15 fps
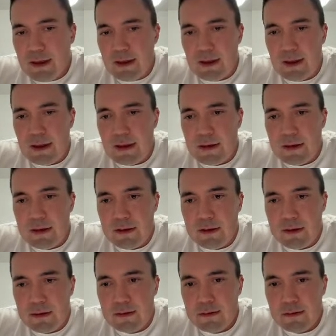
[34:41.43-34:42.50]
and
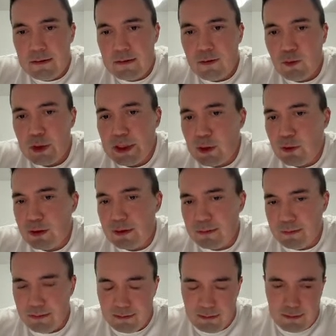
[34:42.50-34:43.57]
we don't
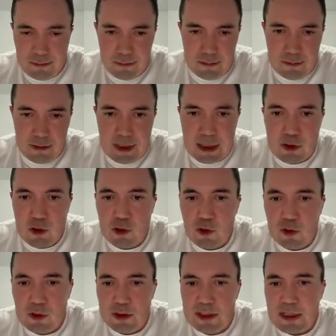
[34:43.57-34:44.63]
get to
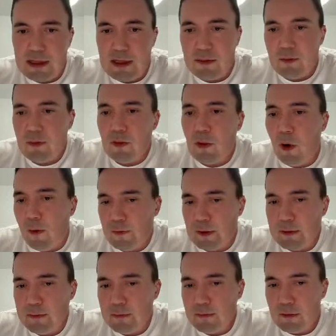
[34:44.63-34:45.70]
see them
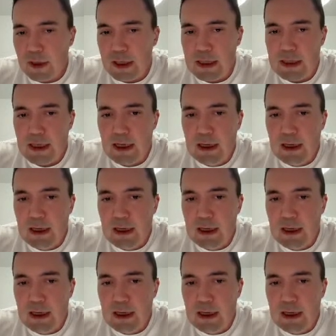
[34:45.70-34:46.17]
often, right?